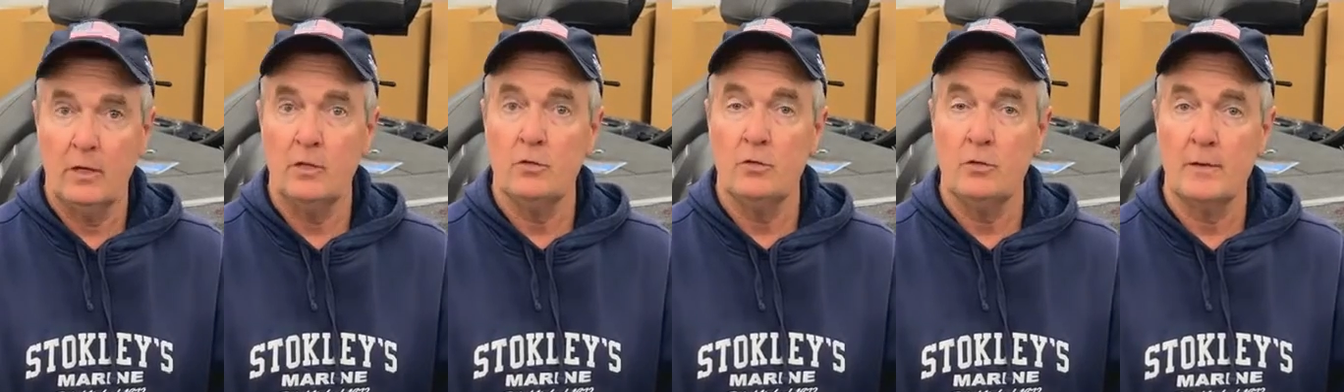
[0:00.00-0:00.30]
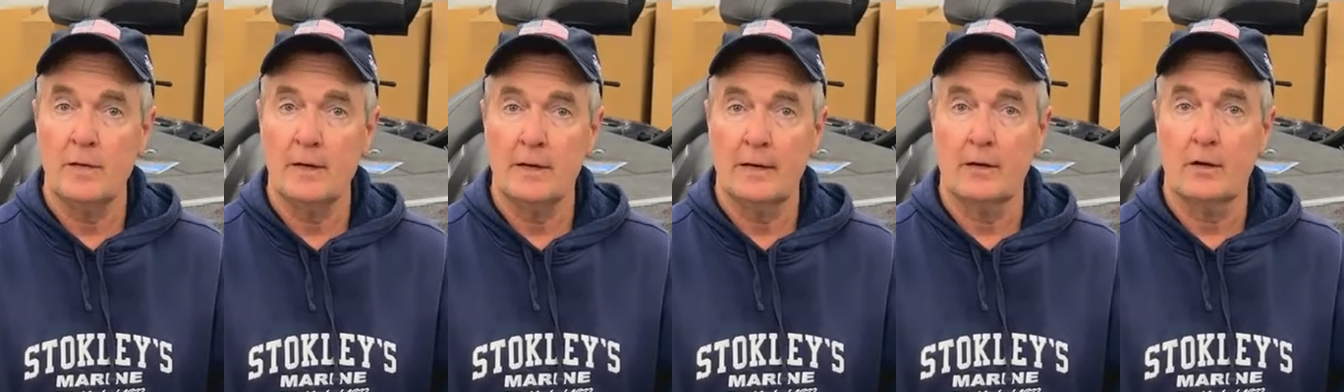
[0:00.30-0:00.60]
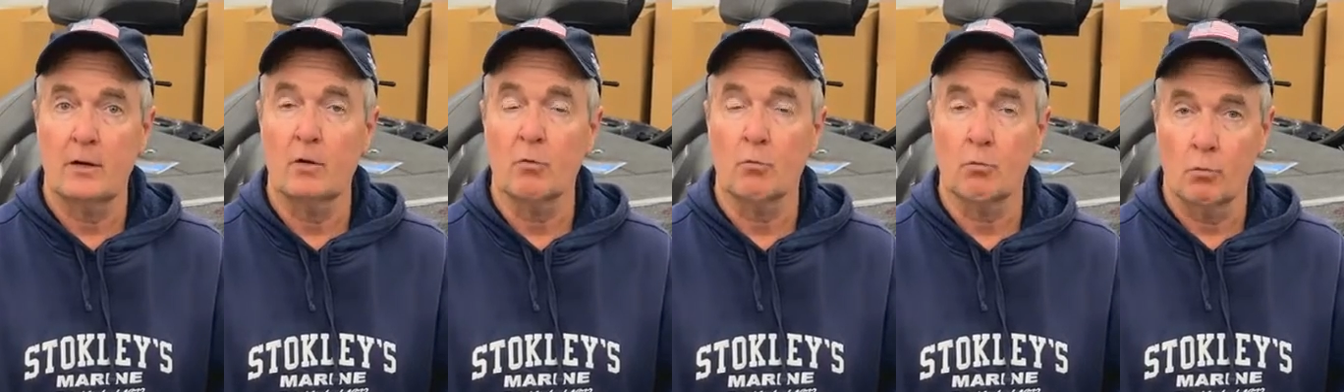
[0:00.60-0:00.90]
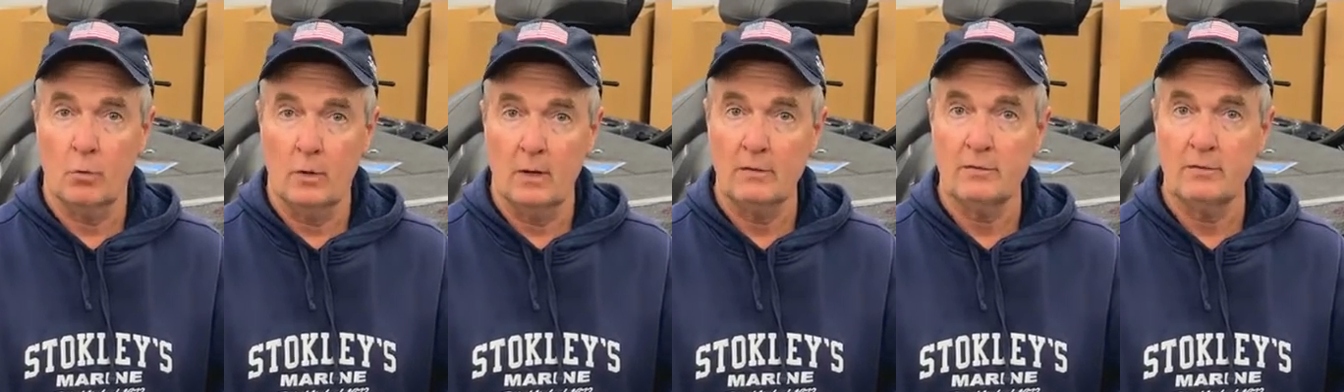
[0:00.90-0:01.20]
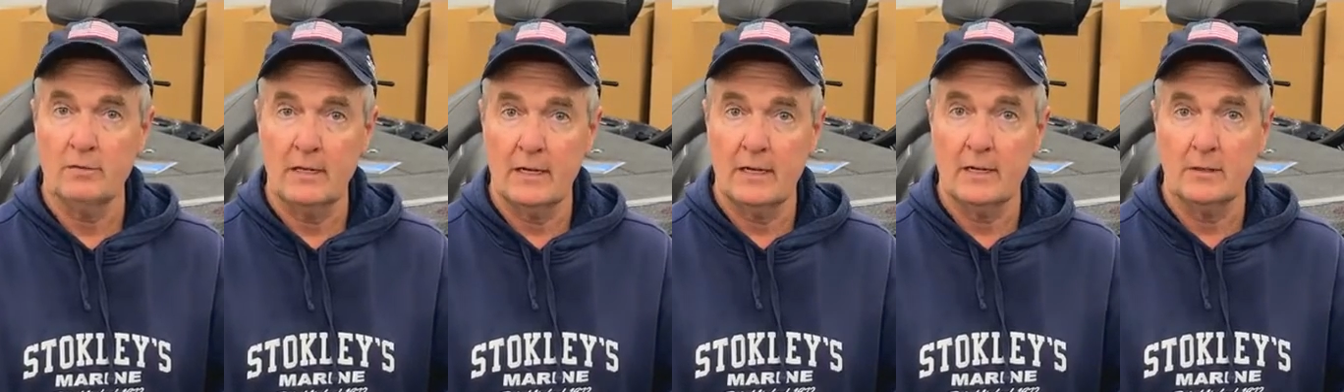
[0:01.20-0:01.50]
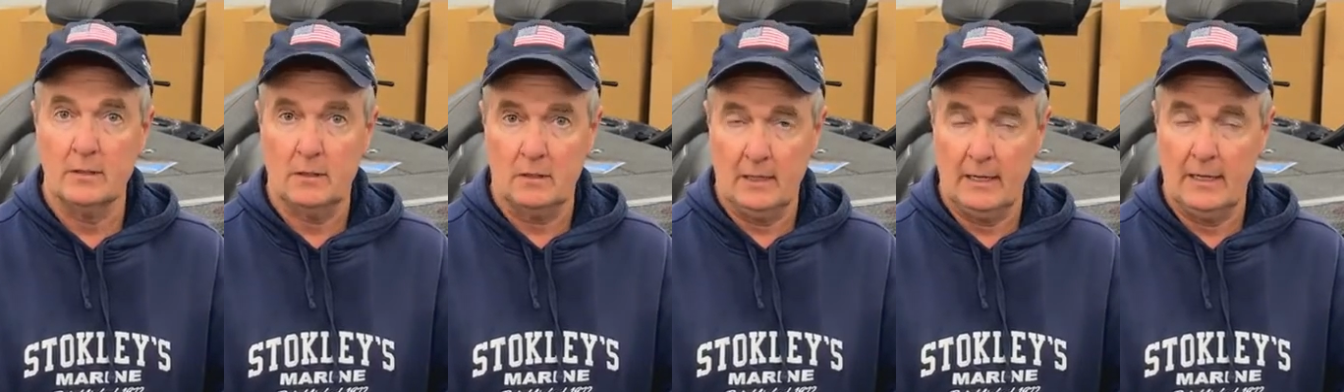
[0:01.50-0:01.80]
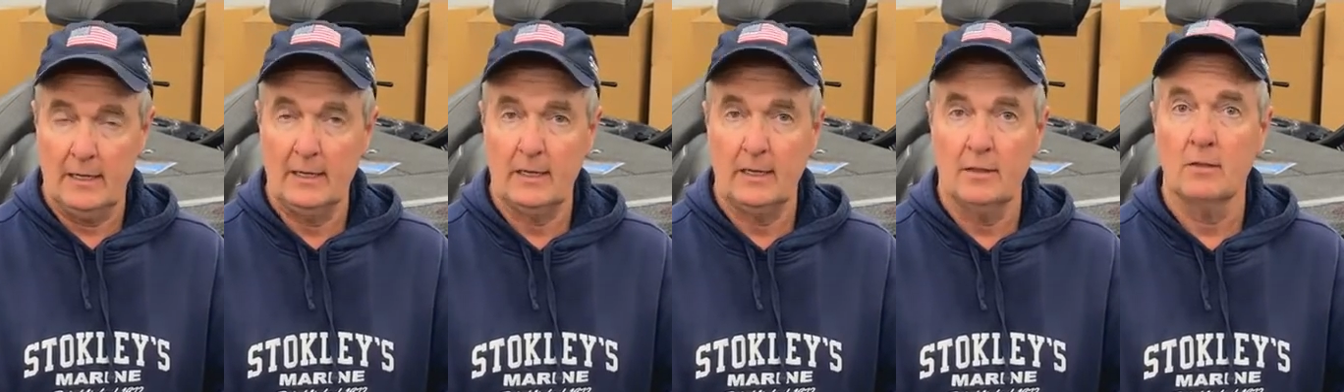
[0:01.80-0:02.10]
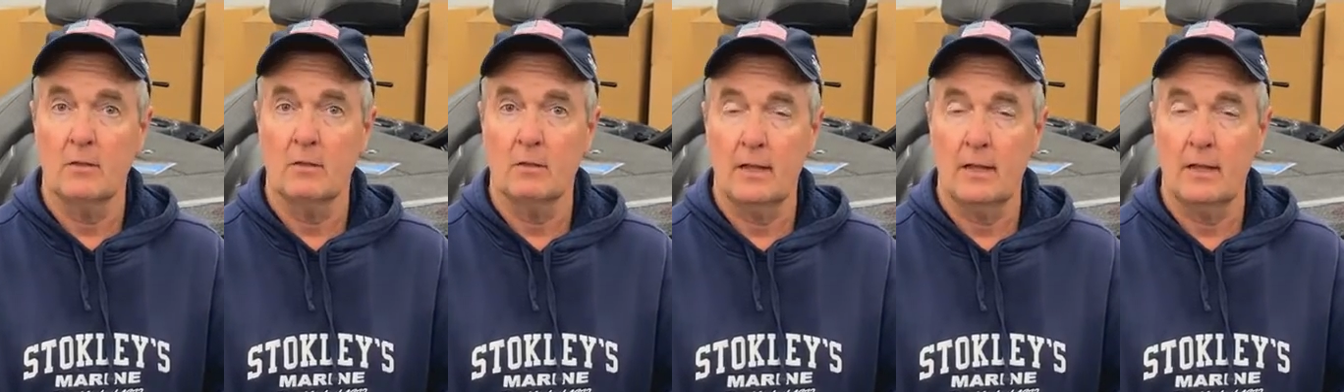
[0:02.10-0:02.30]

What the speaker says: You get out on a rough day on the lake and the